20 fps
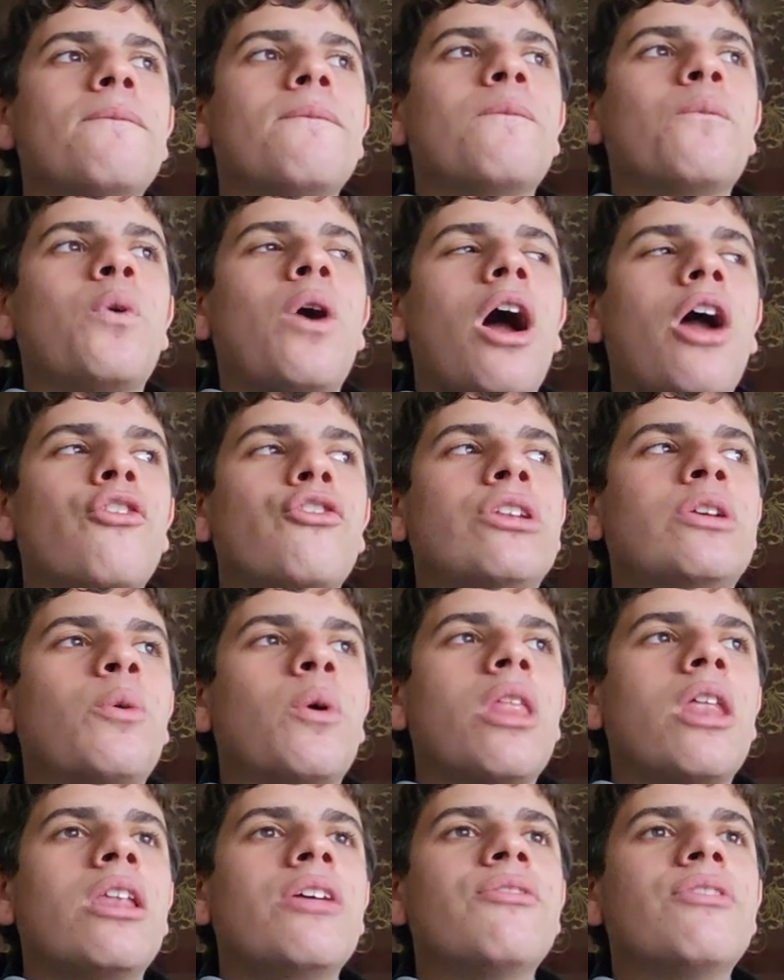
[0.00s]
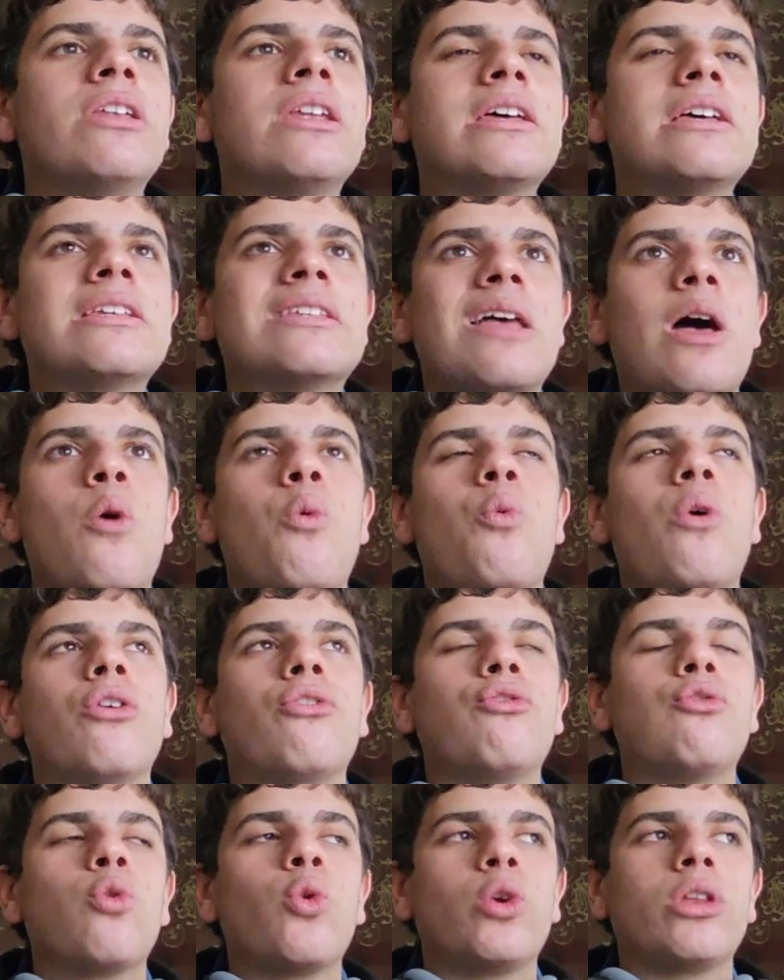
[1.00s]
What I really want to live in is a
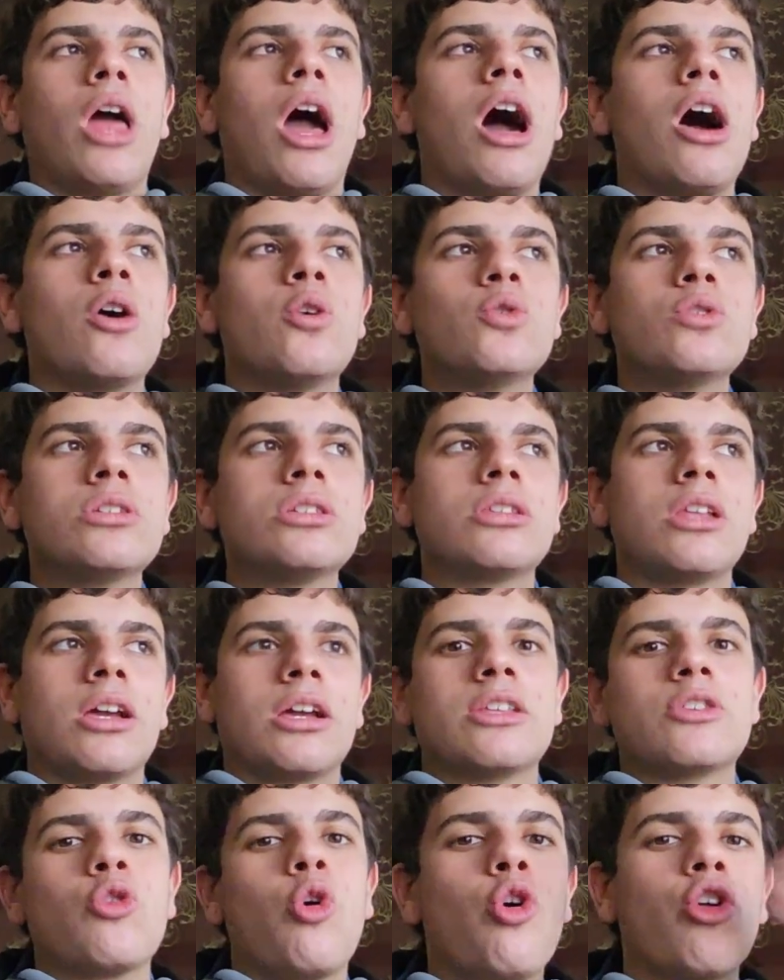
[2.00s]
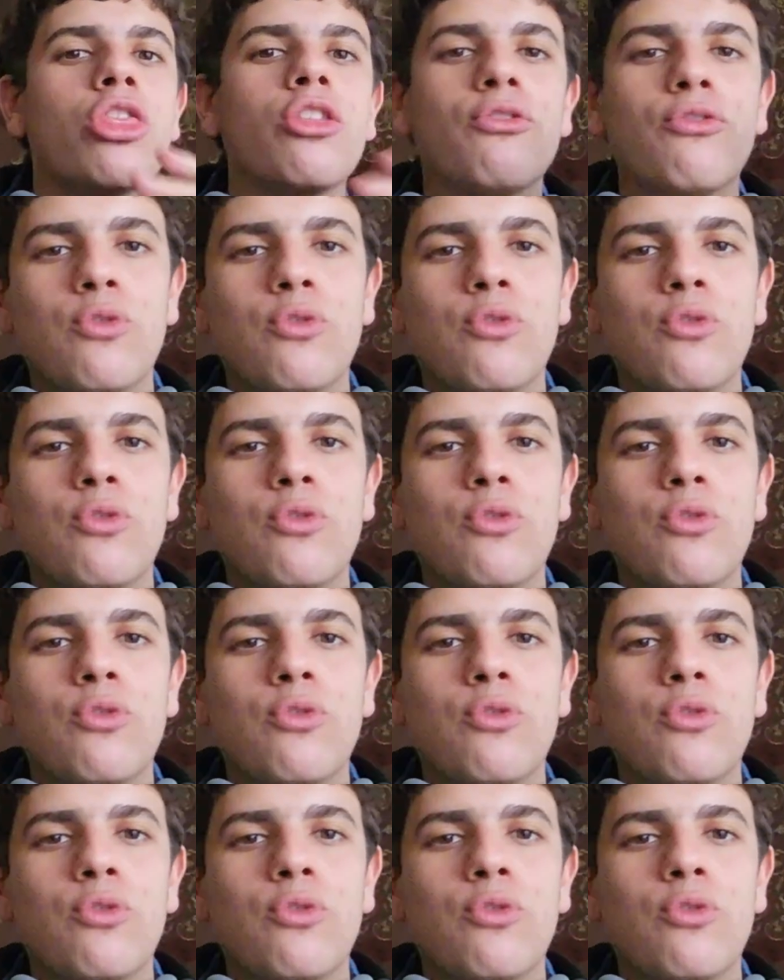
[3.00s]
one floored house, like it's on the